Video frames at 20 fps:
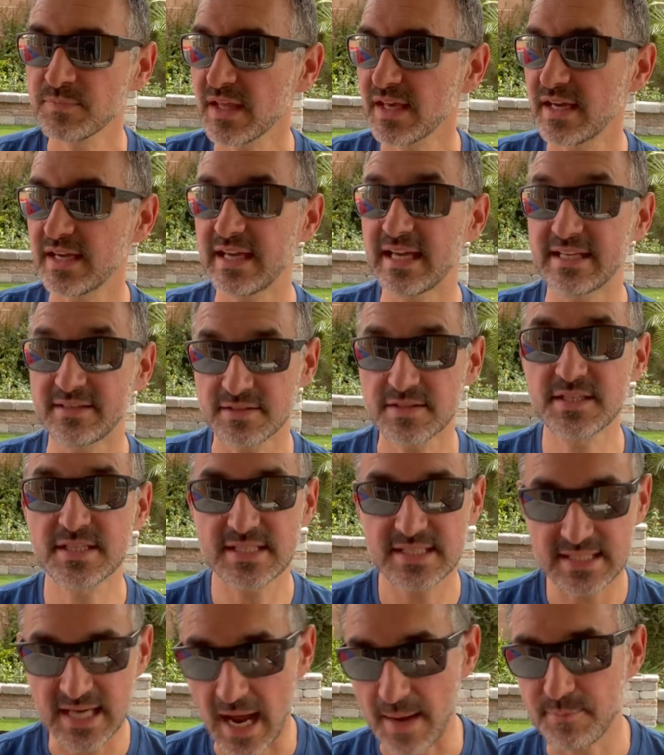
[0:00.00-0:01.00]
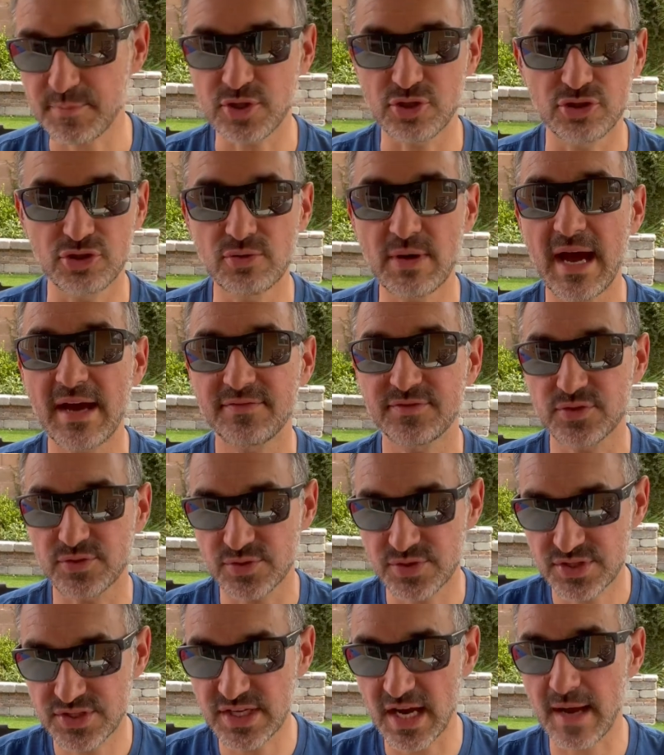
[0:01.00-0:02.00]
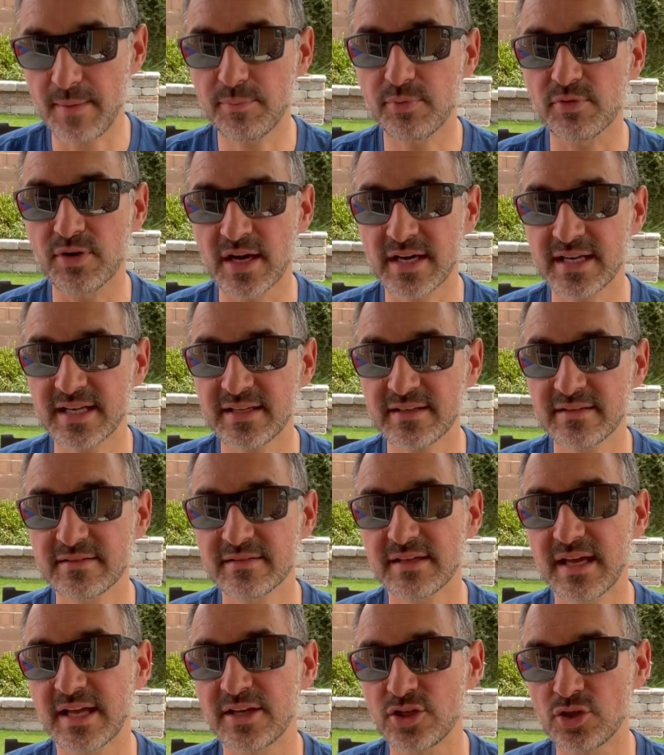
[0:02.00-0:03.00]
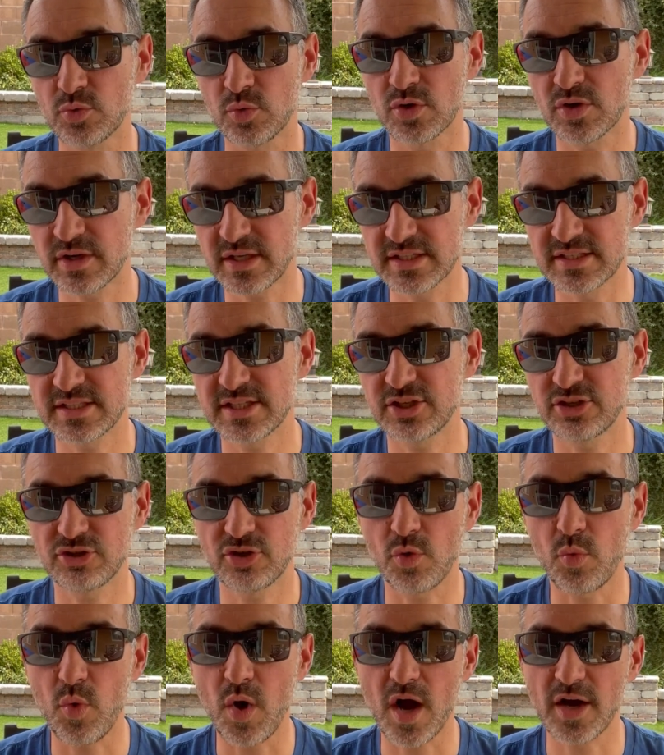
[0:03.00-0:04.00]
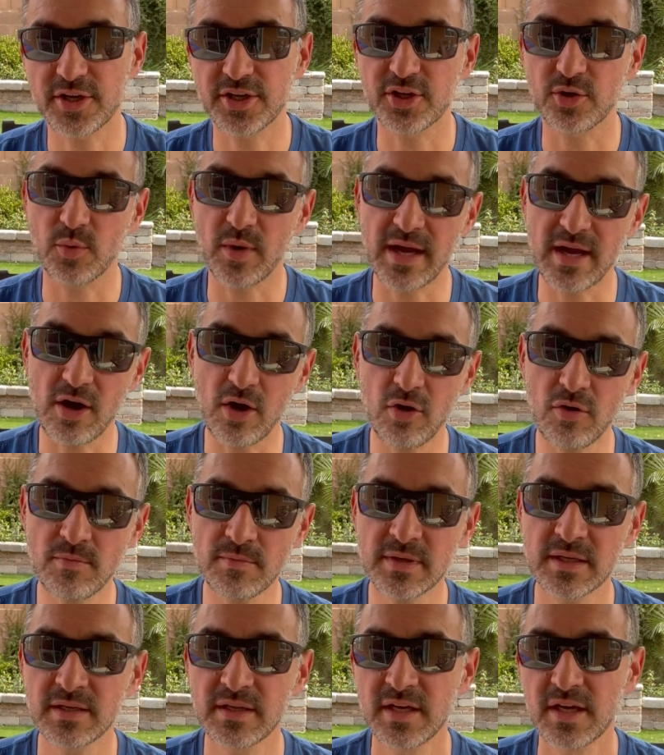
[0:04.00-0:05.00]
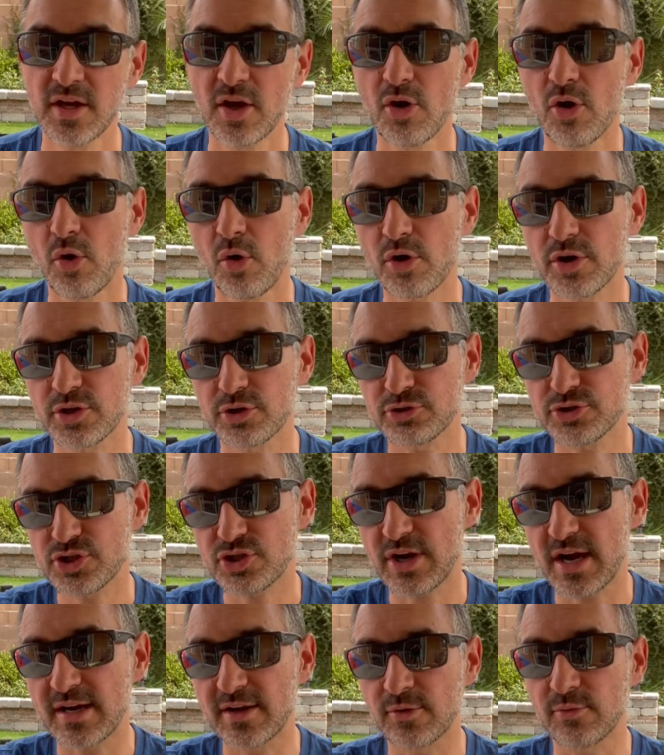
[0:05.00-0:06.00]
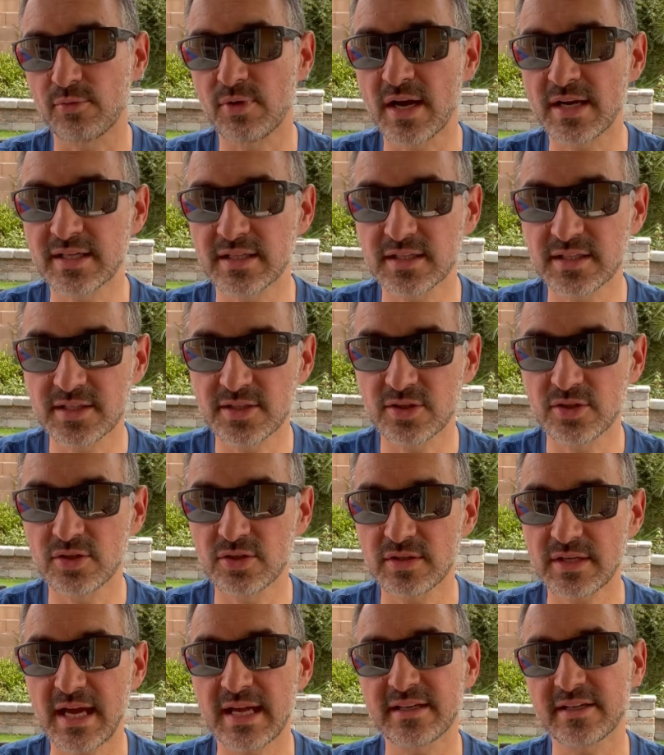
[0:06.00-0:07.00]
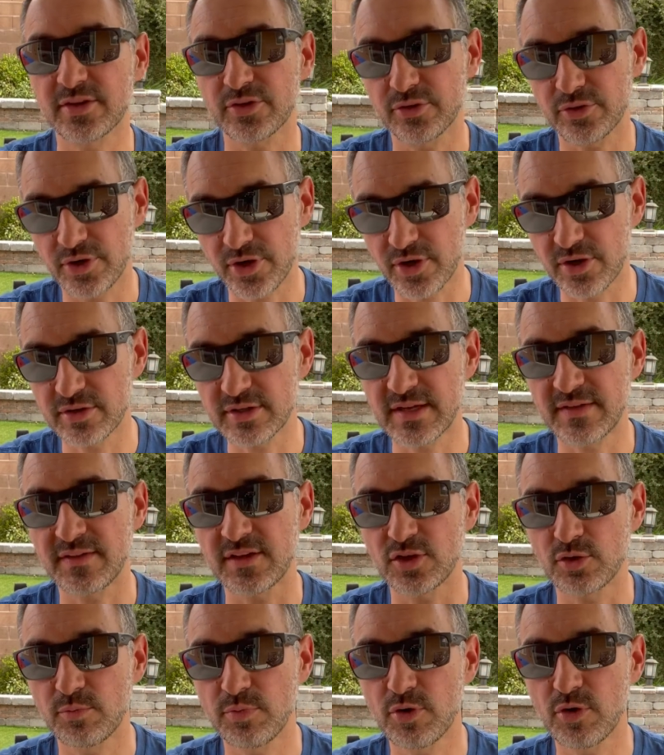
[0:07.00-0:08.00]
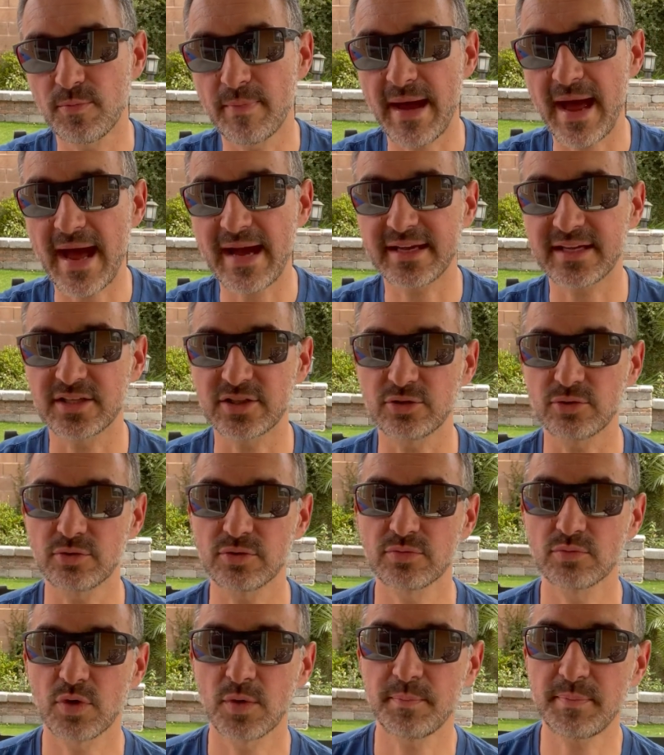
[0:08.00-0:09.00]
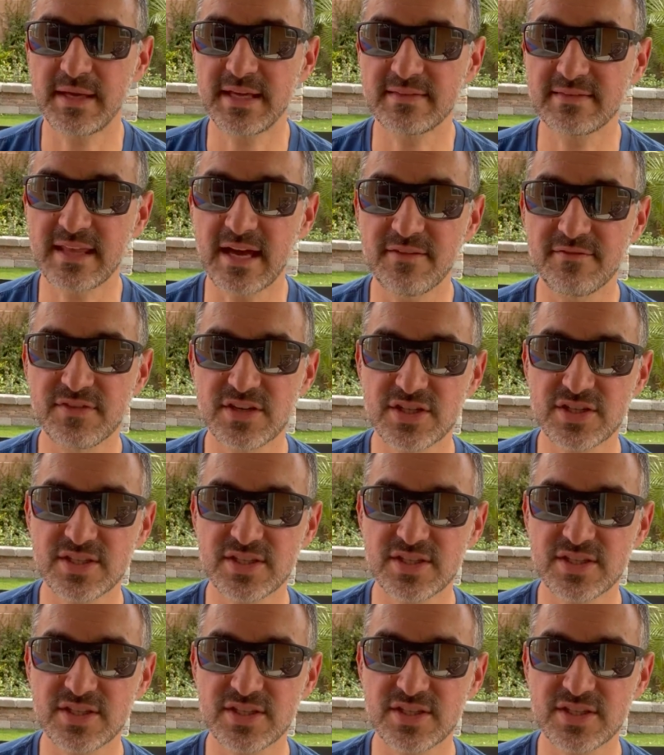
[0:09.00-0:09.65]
It stops you. You have to stop running and you will continue to walk your way home, or you'll try to run a little and it'll hurt and then you'll pull back and you'll repeat that vicious